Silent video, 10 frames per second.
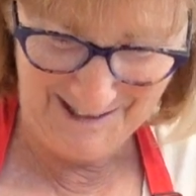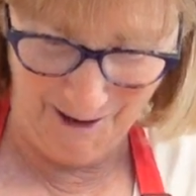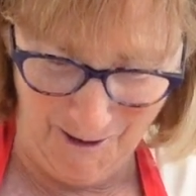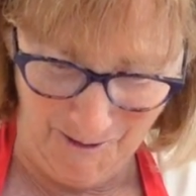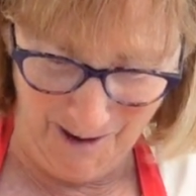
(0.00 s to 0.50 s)
so,
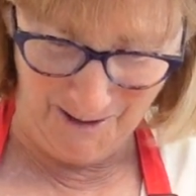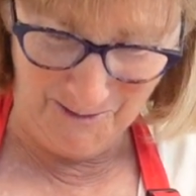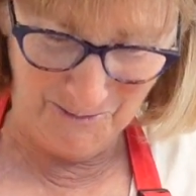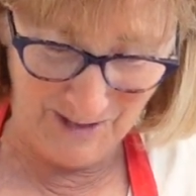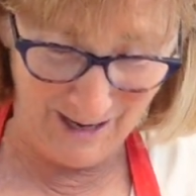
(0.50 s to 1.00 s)

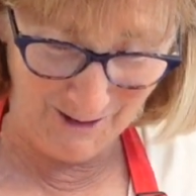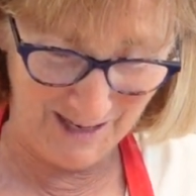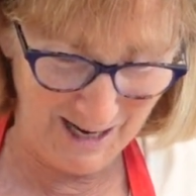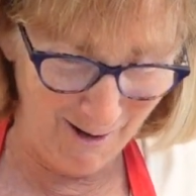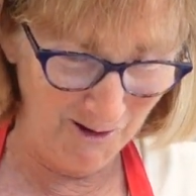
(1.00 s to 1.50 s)
well, there we
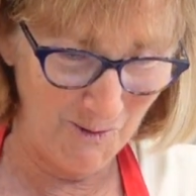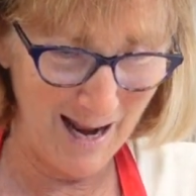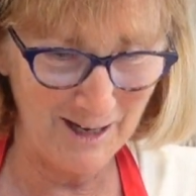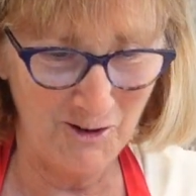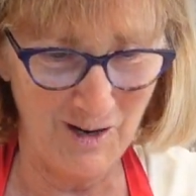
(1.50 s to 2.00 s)
go. Our
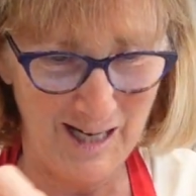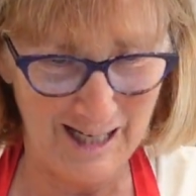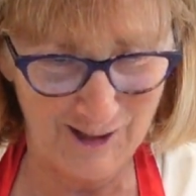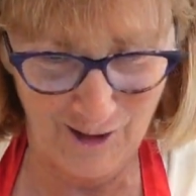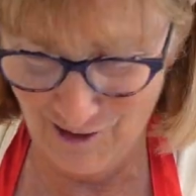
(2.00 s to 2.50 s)
wet
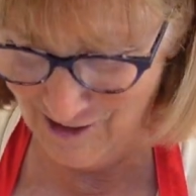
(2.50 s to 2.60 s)
ingredients are